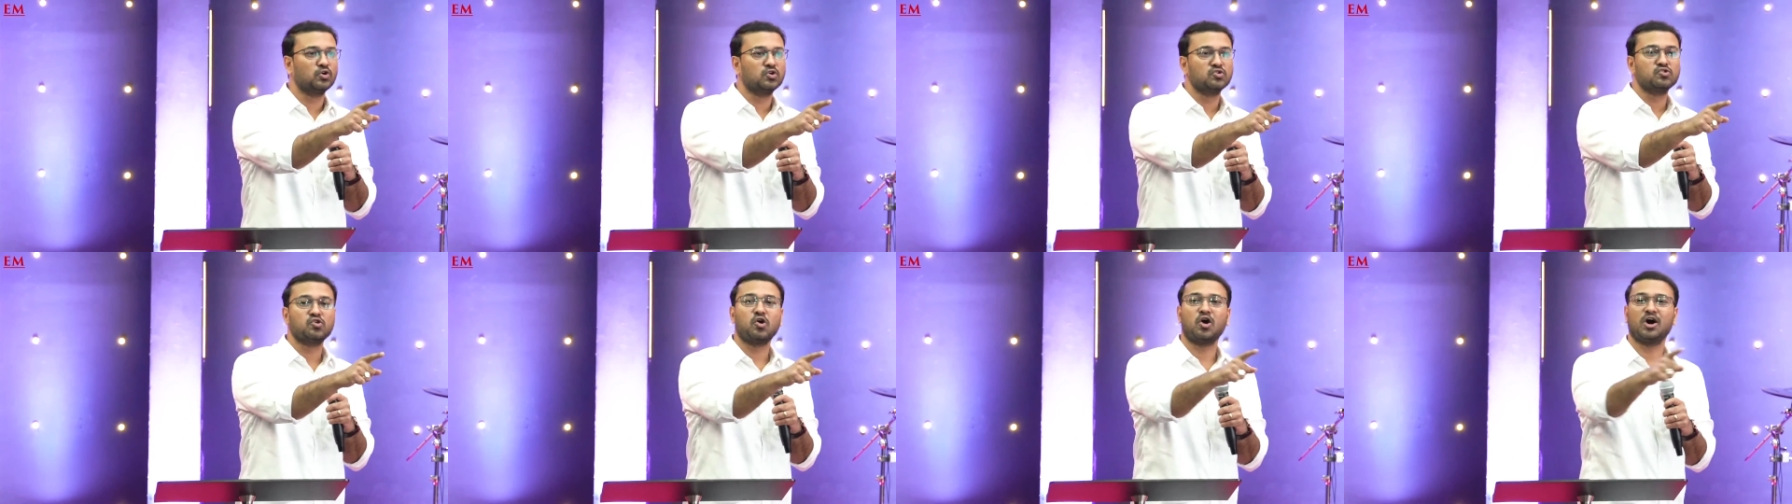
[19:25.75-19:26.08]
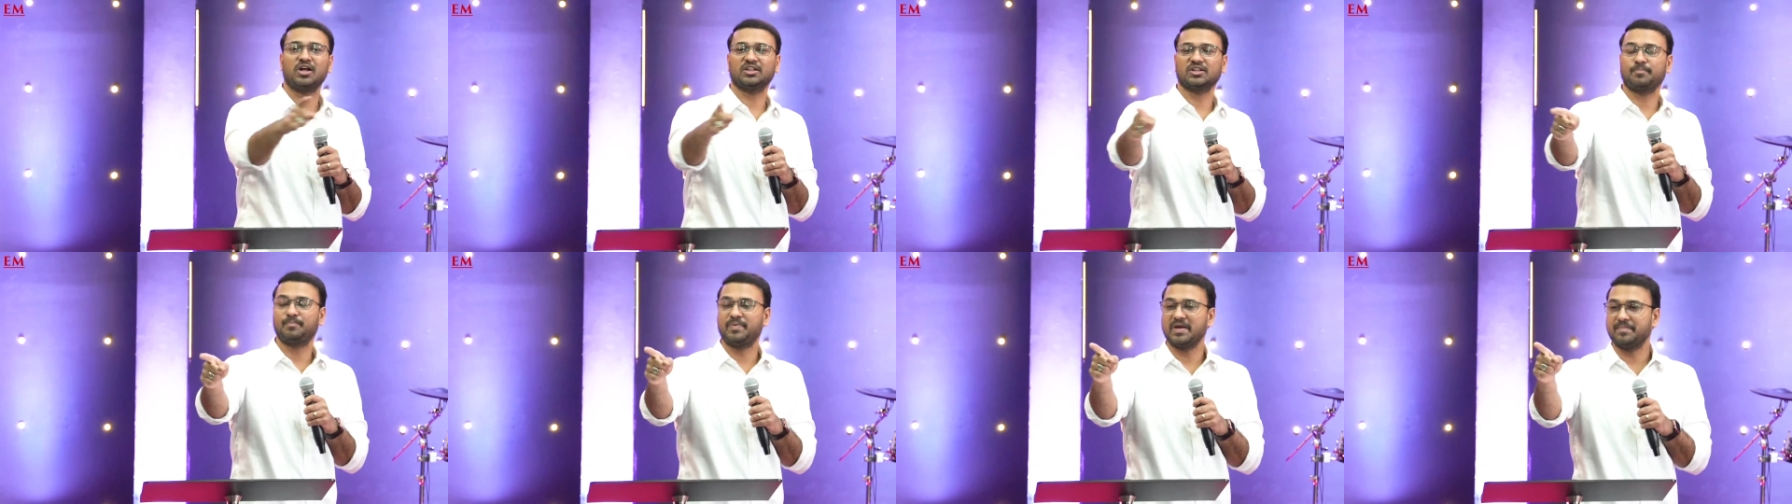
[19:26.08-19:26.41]
all
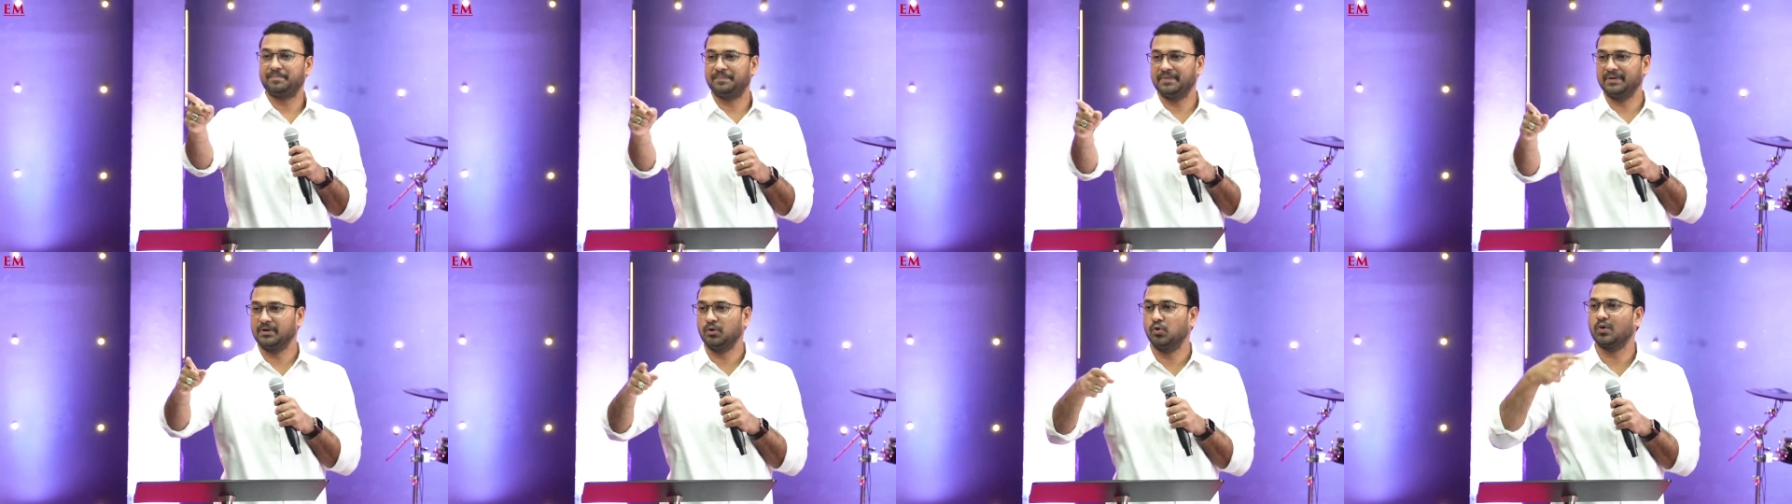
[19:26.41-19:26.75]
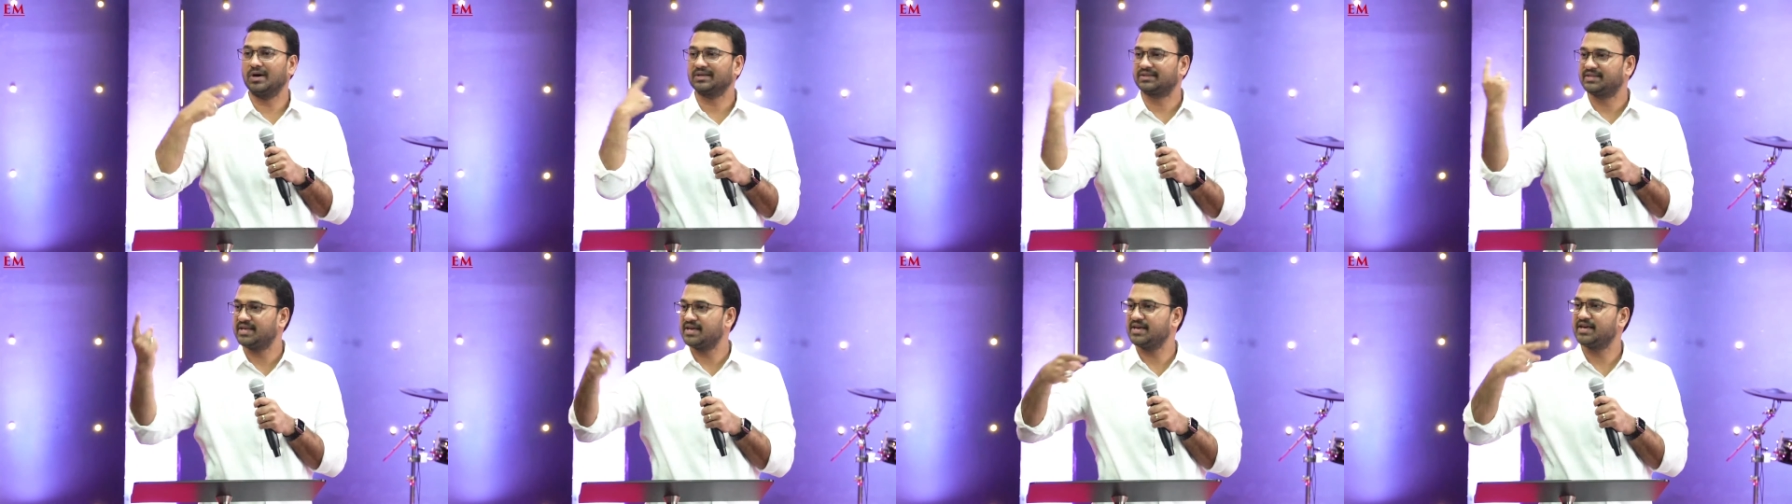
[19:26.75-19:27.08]
the people who are
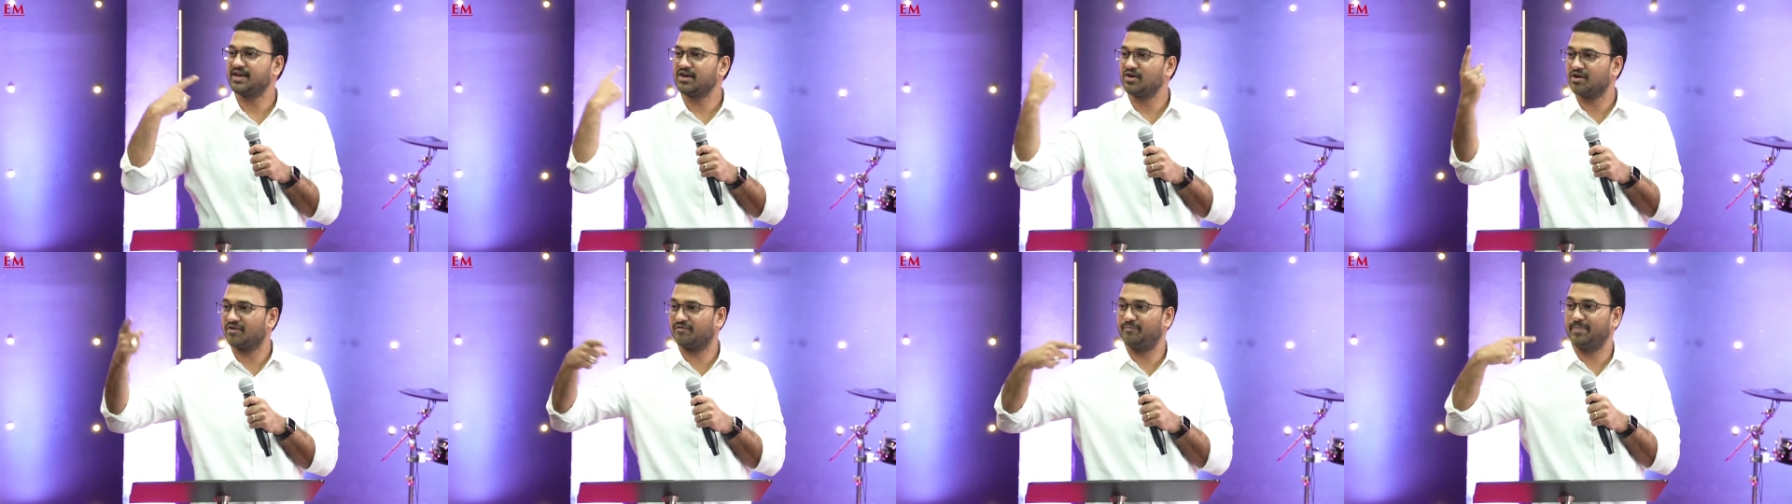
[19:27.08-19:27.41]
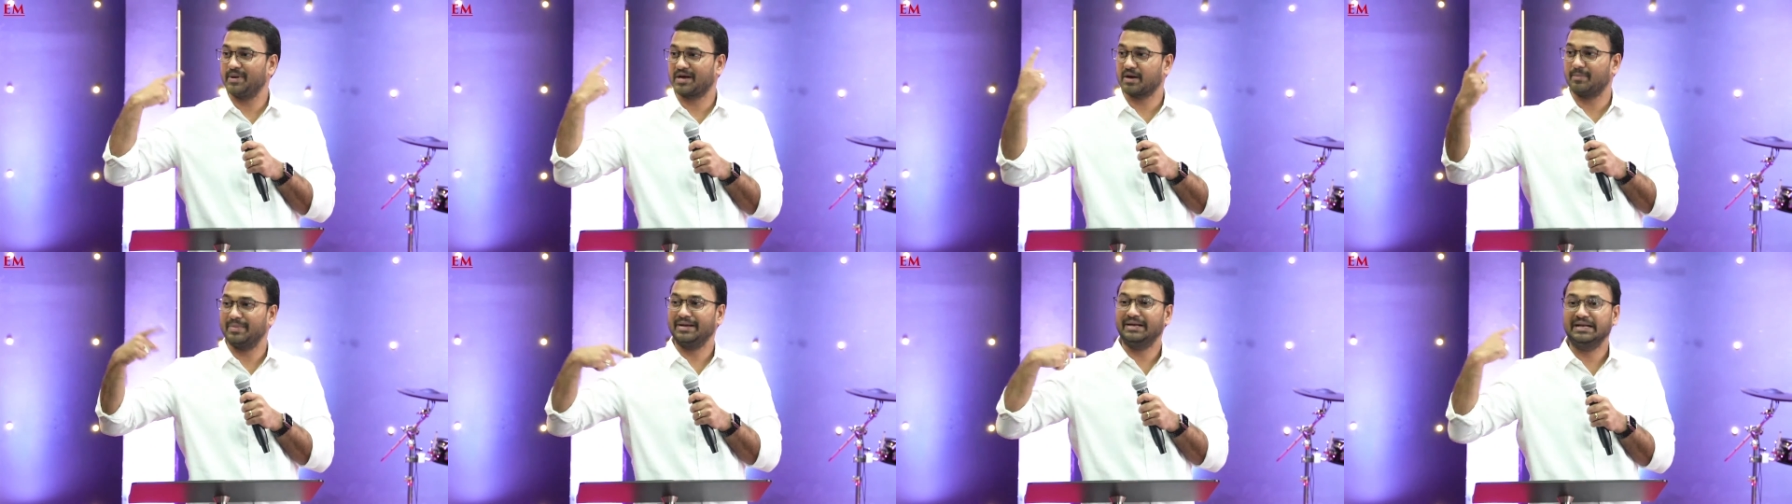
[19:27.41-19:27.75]
thinking of
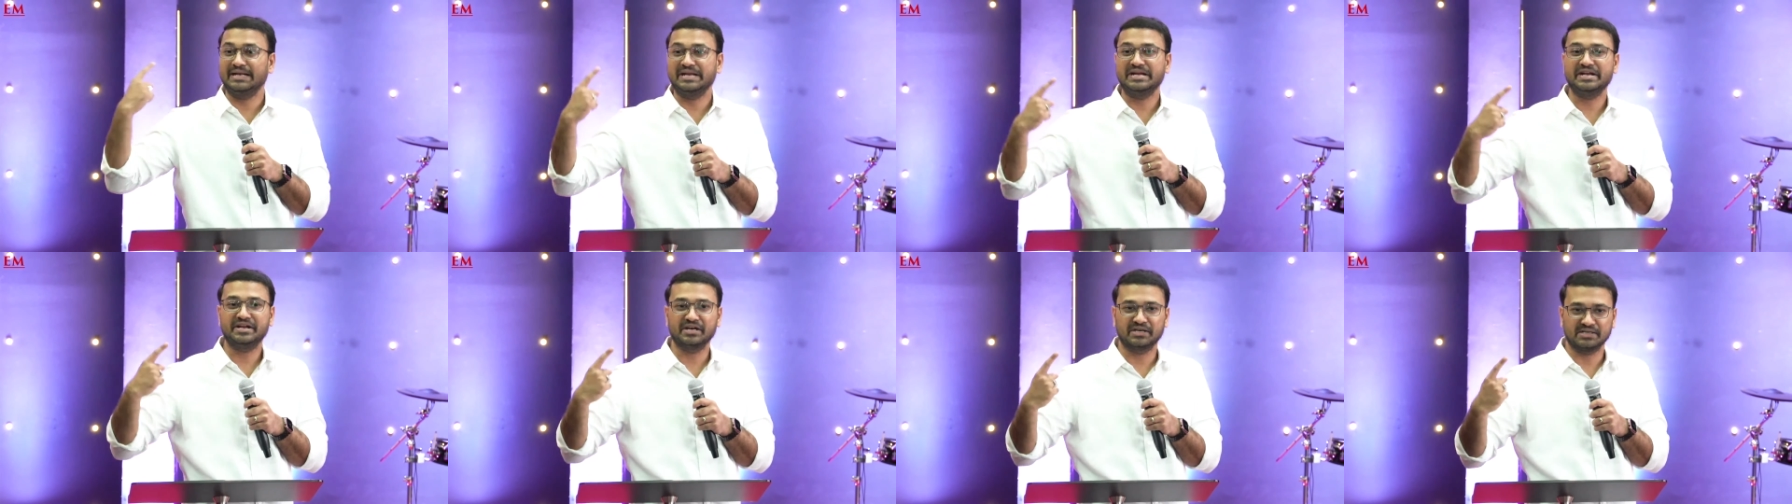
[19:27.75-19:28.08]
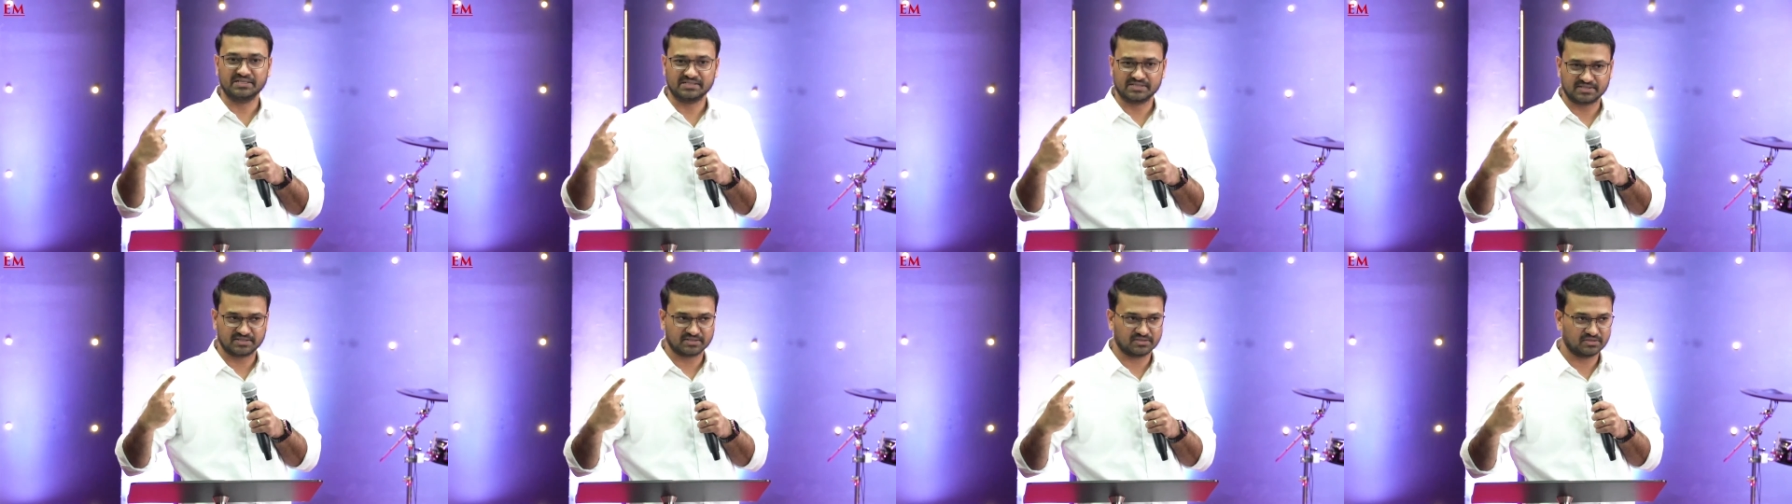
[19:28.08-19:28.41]
becoming
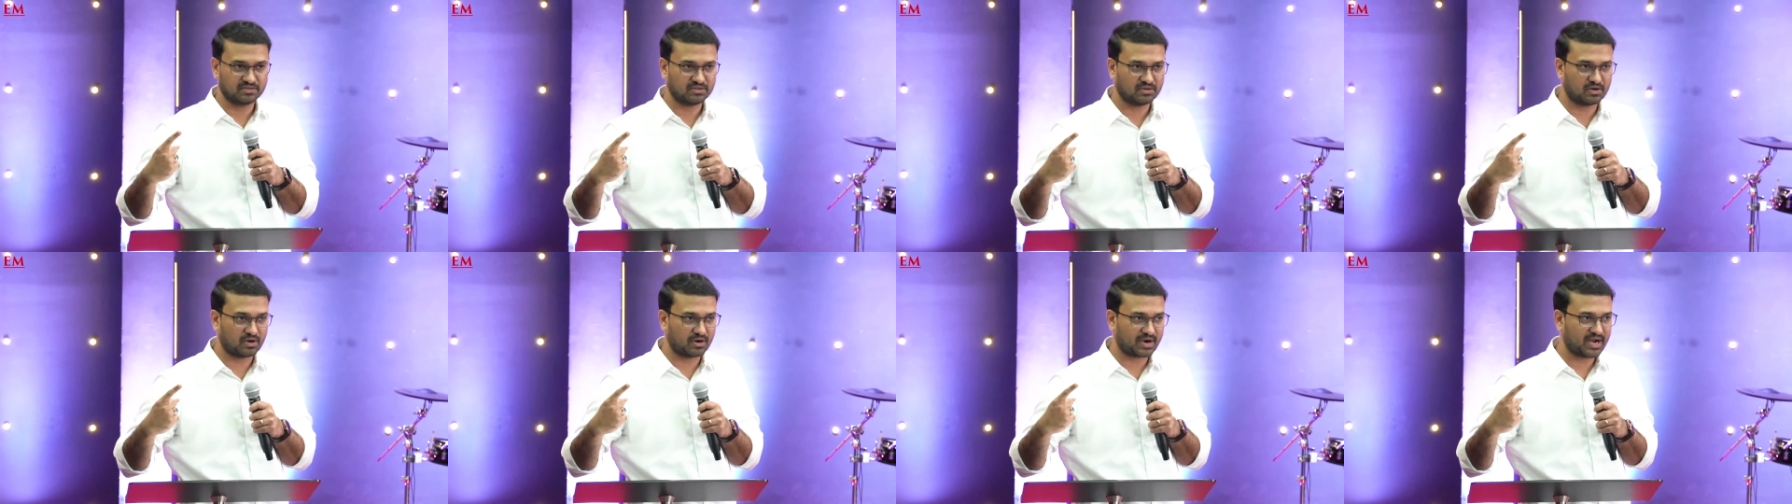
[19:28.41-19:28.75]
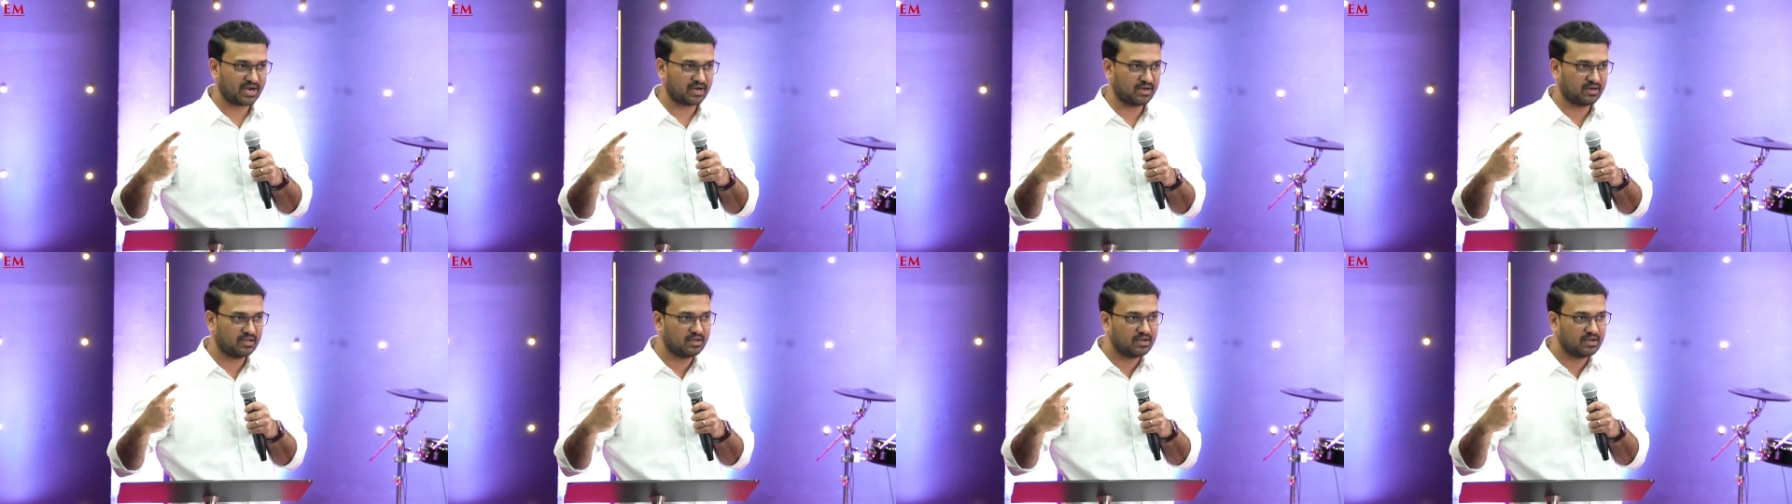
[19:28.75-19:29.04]
leaders, alright,